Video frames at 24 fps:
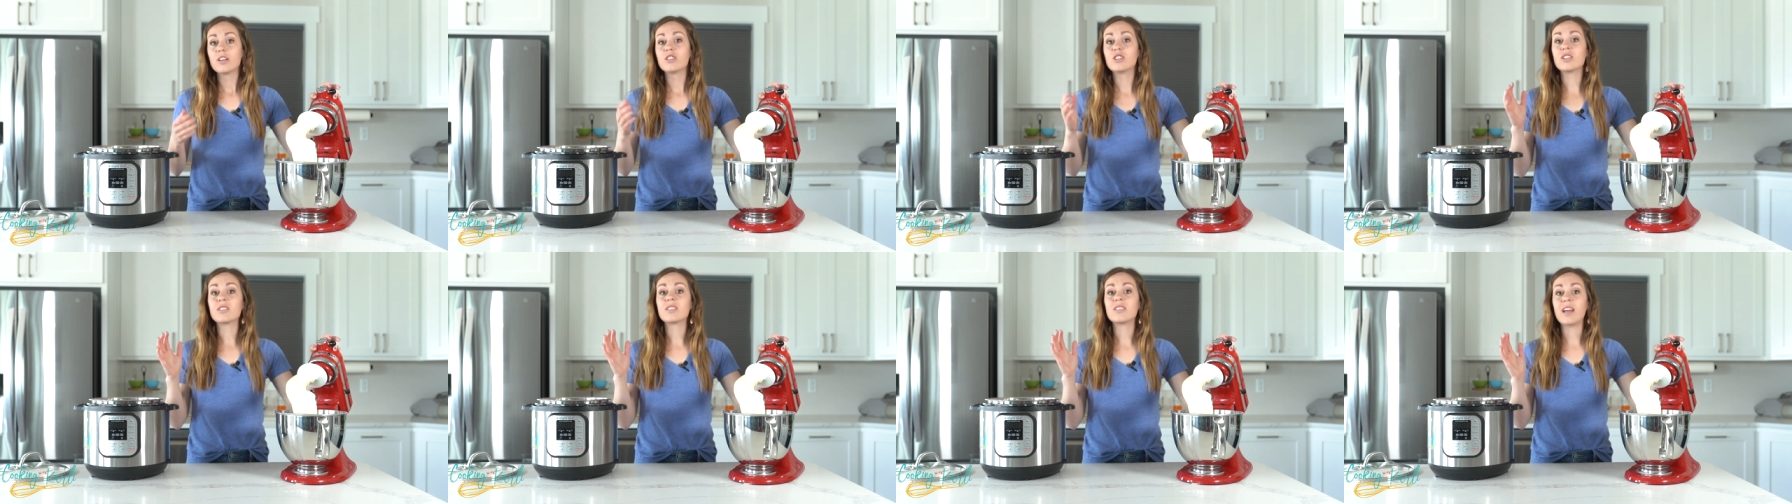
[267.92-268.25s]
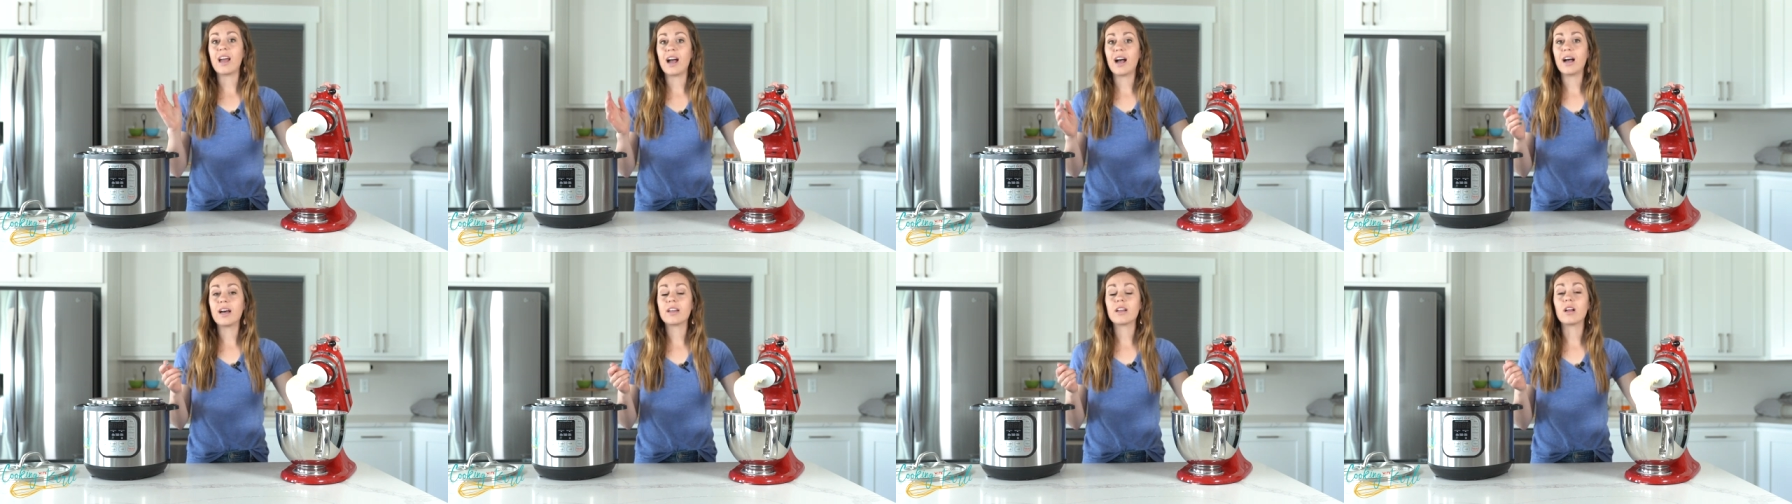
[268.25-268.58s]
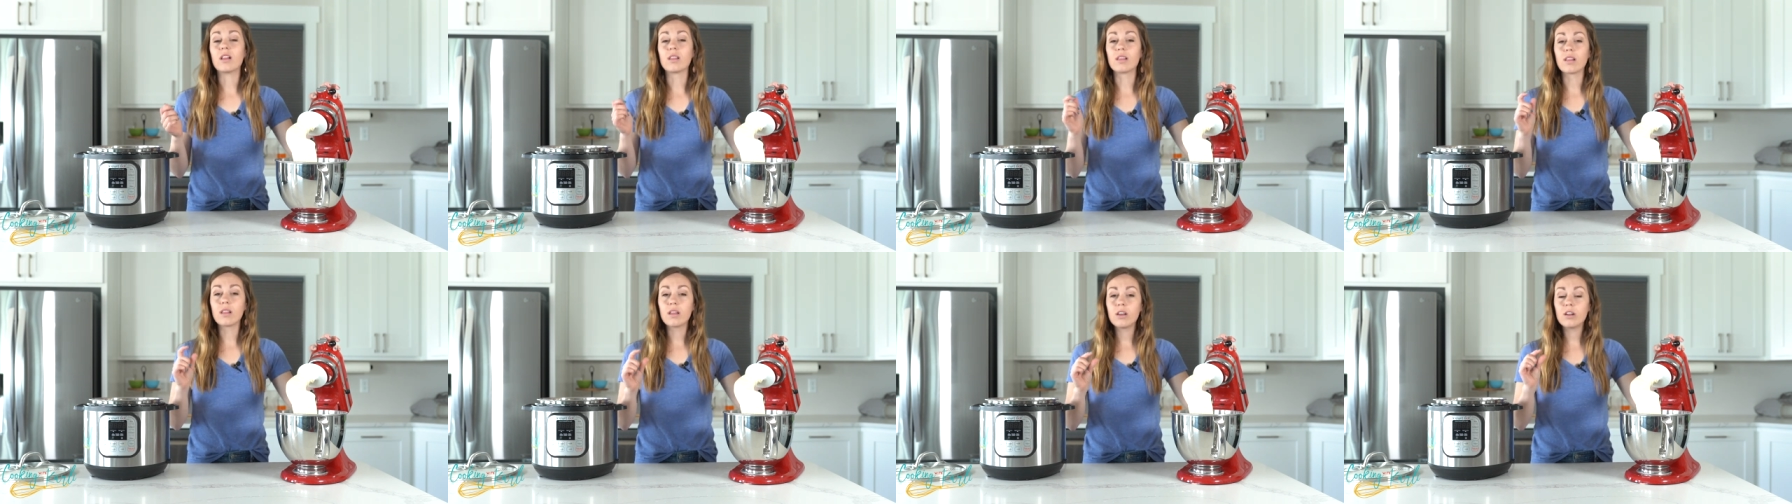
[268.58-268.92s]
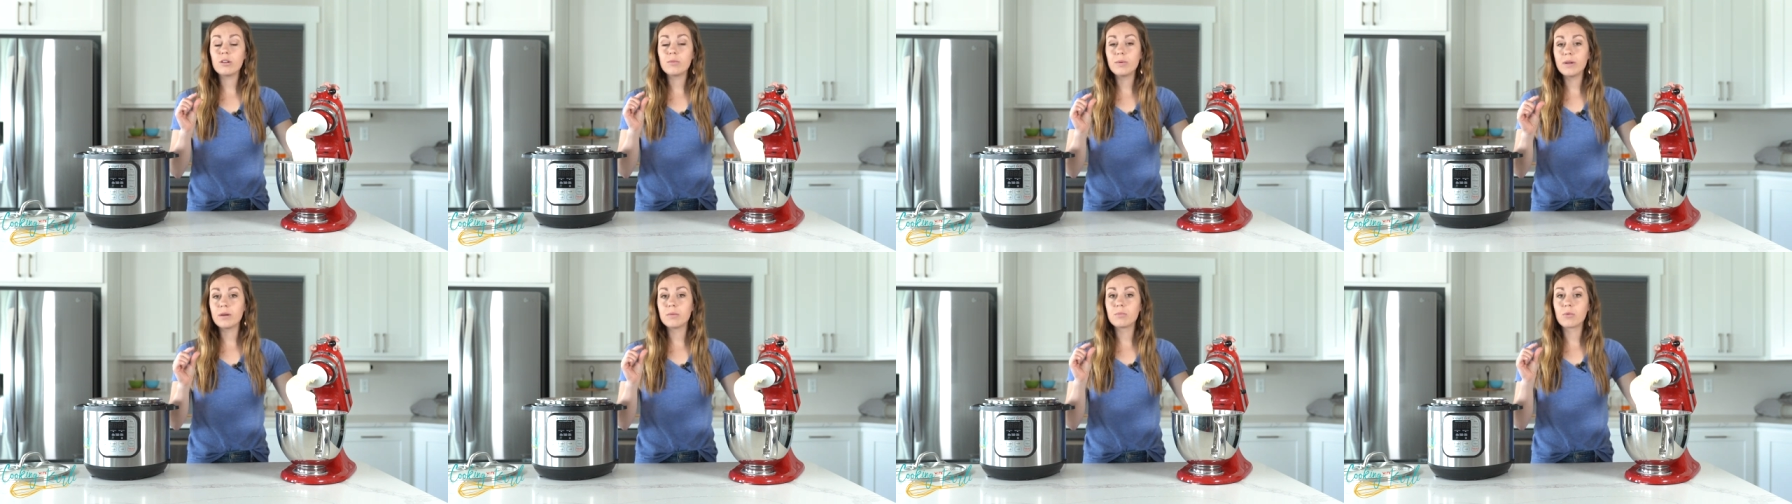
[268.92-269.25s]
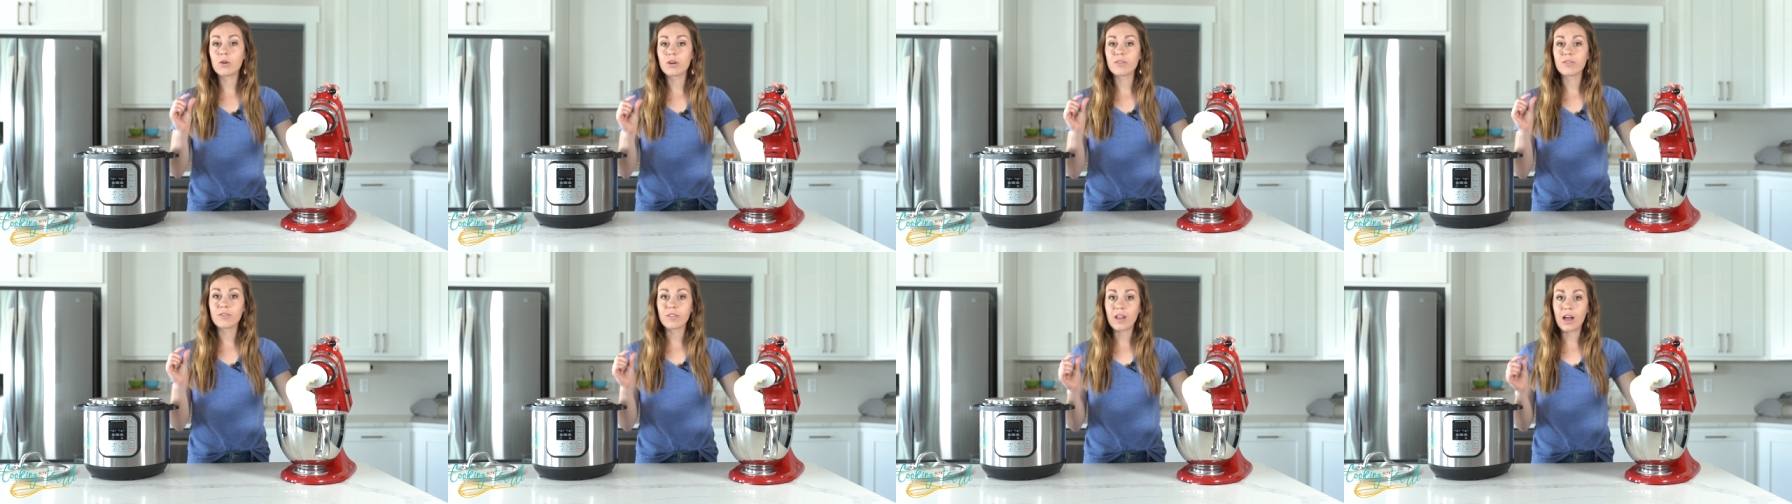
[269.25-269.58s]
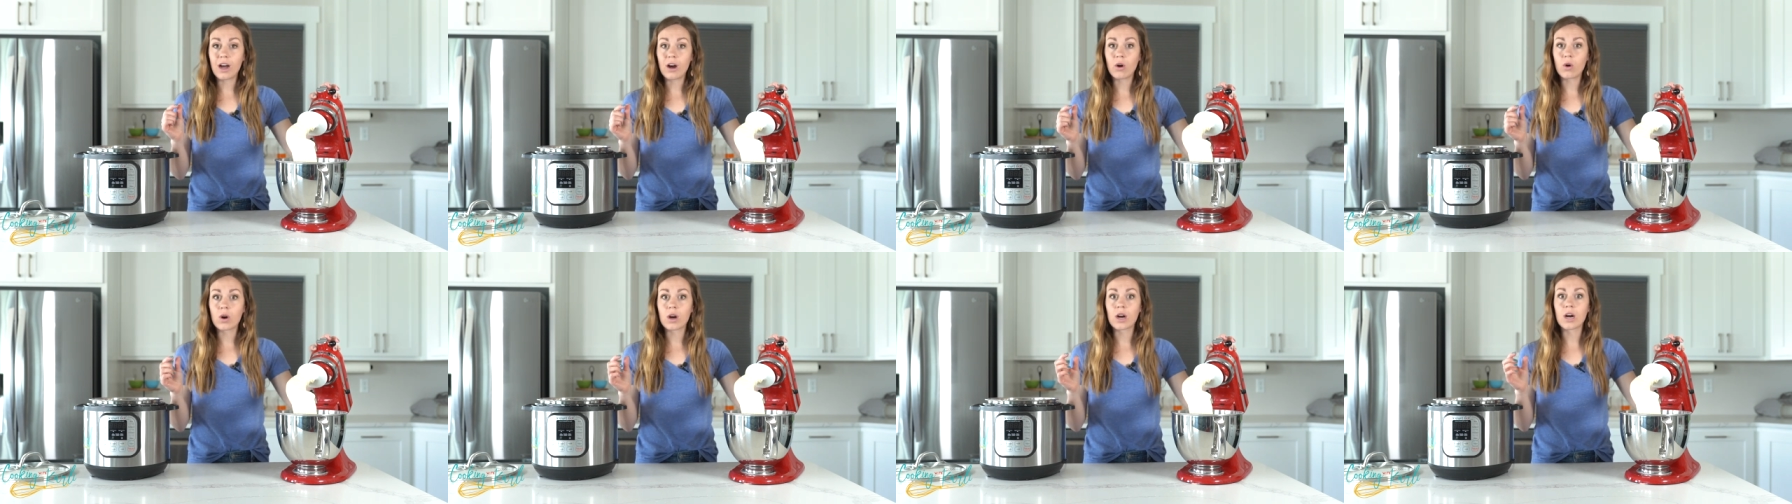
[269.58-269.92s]
just add a little bit more
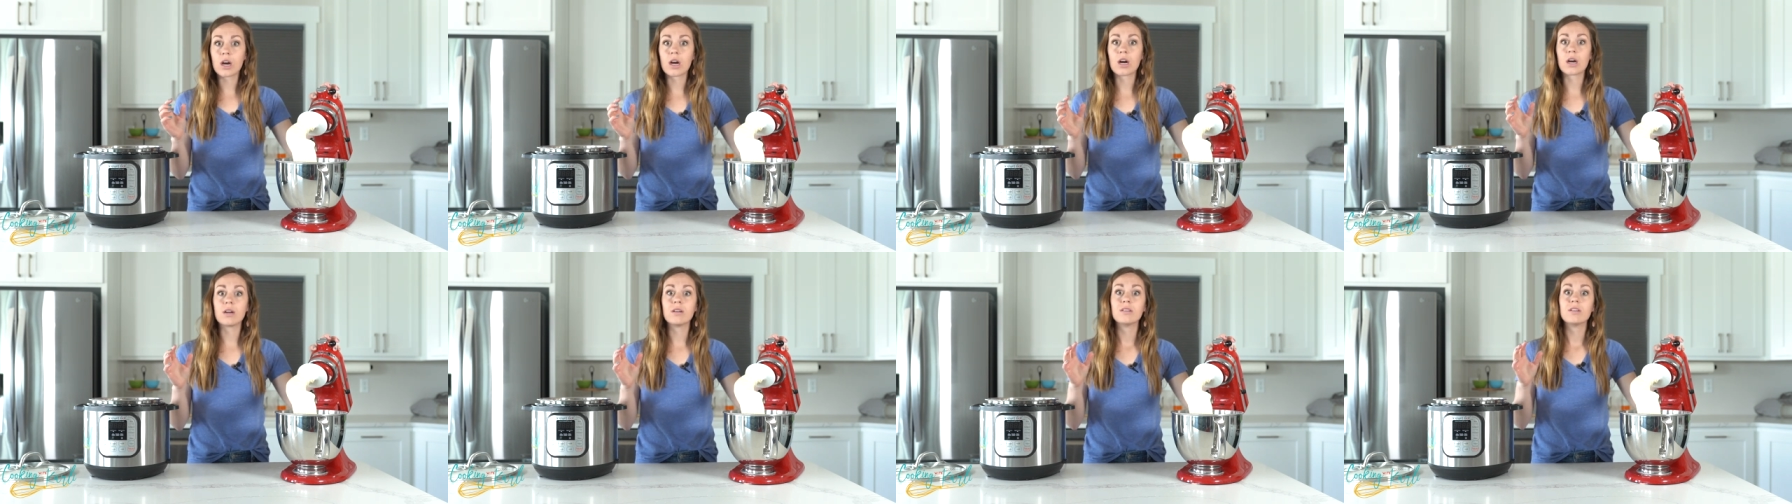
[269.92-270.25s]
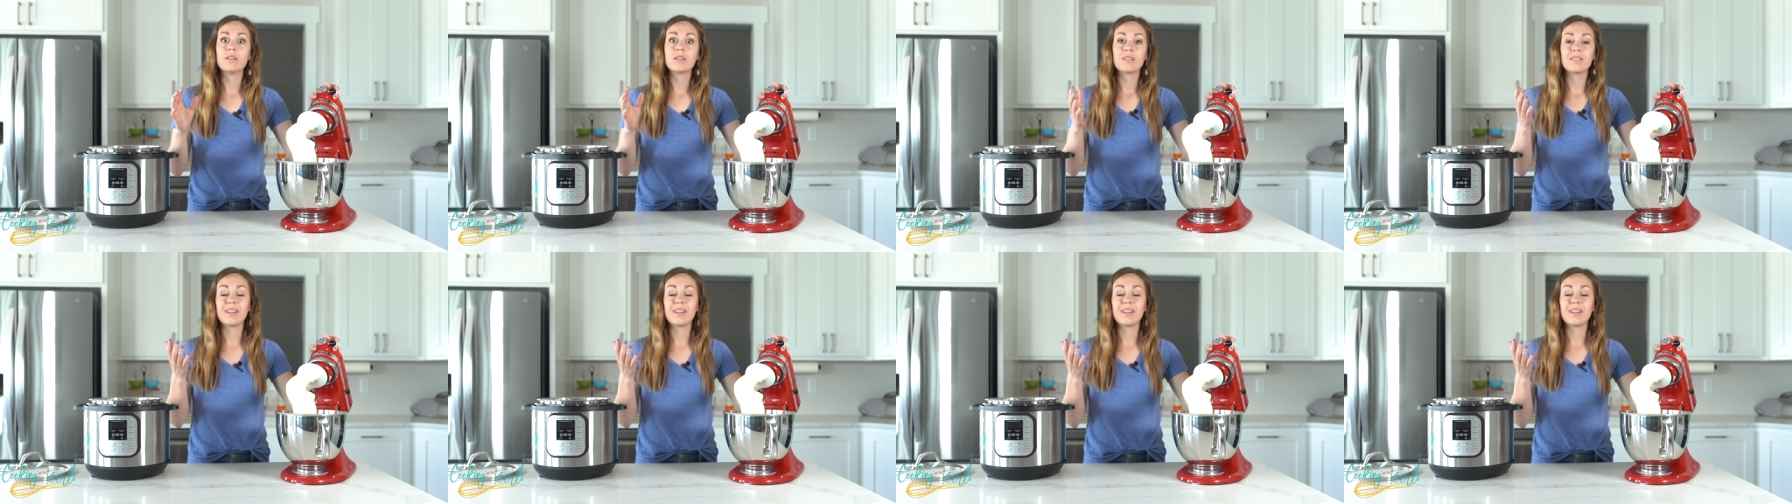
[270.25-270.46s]
flour,